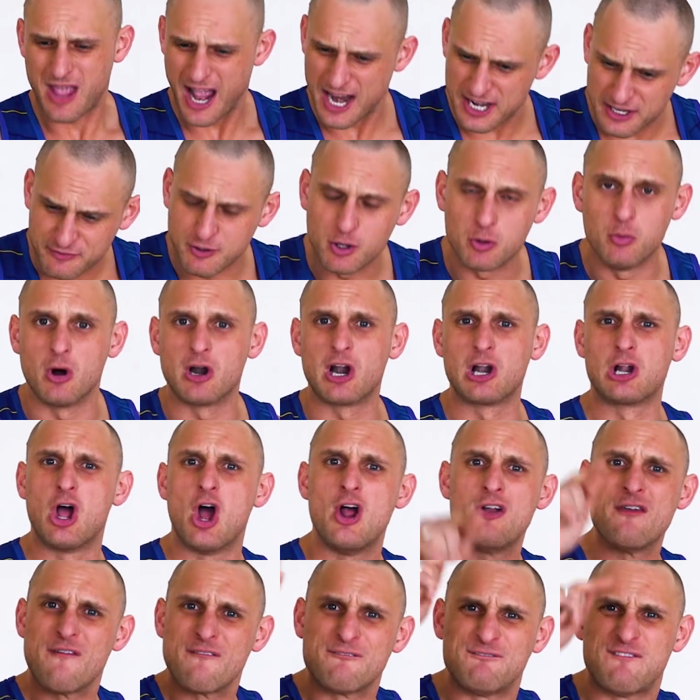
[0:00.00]
And if you want to
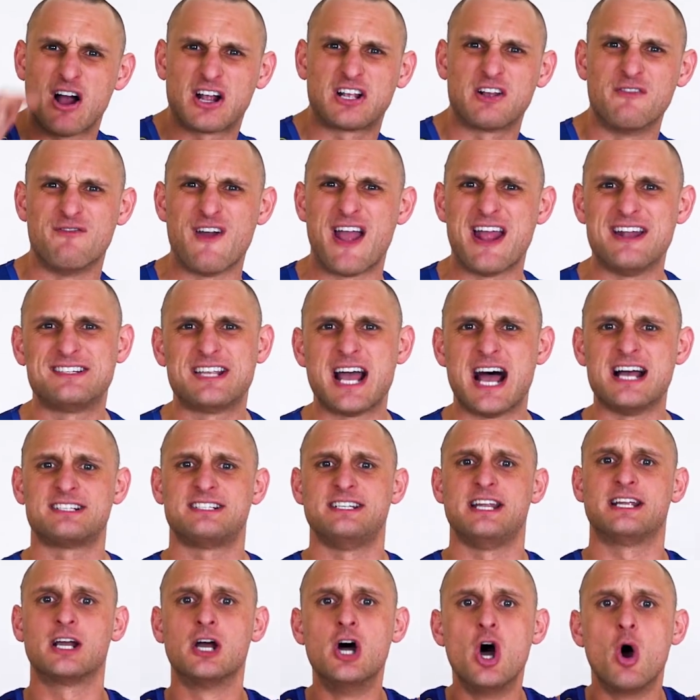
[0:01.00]
learn, fucking
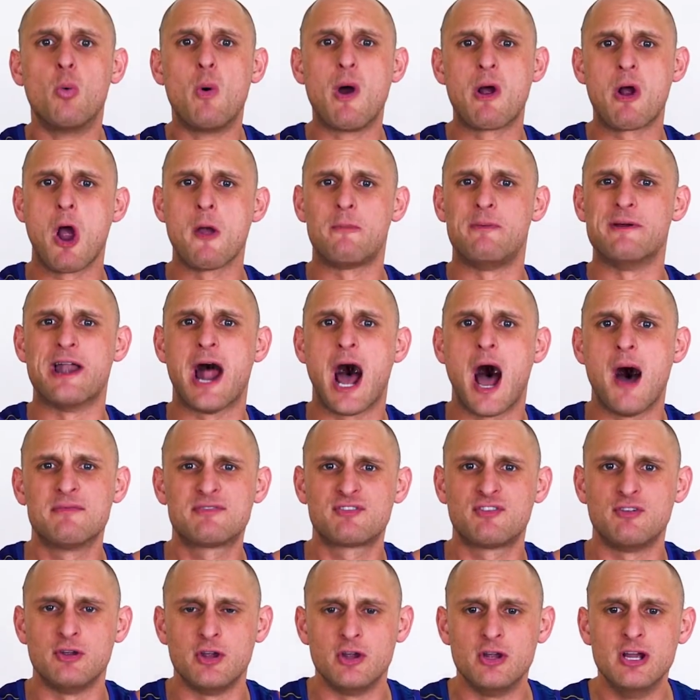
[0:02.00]
fantastic. We're open
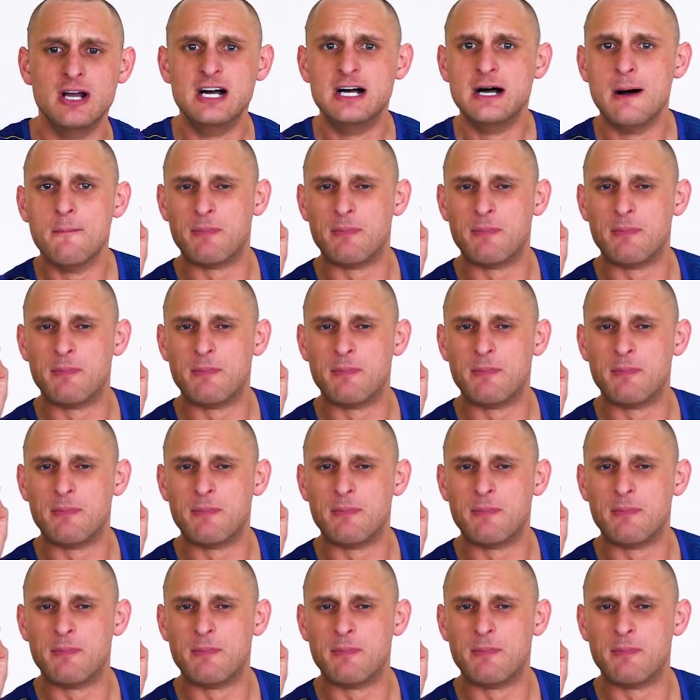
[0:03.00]
arms for you.